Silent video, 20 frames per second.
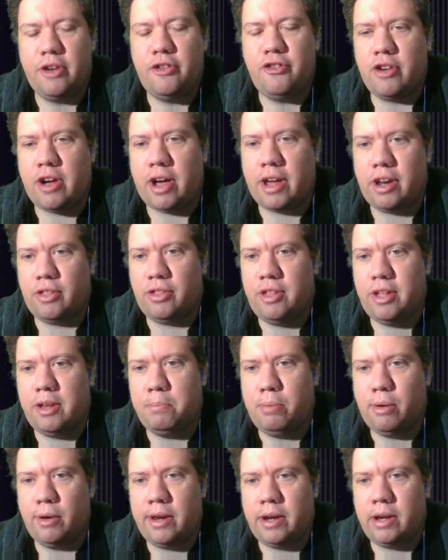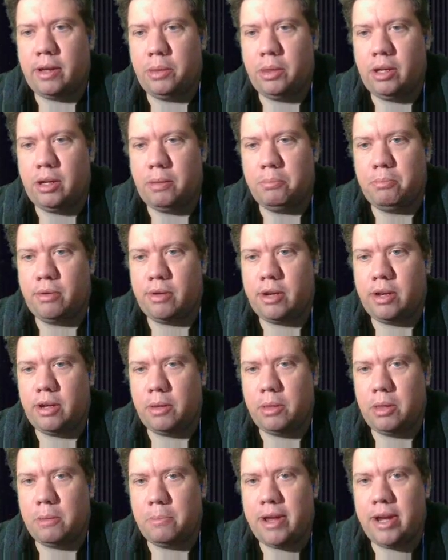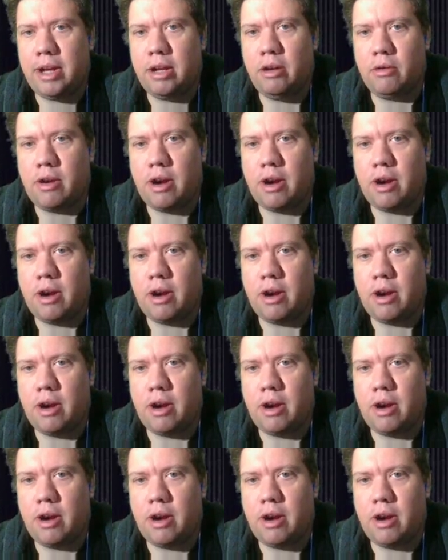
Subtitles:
Jonathan put it on the bingo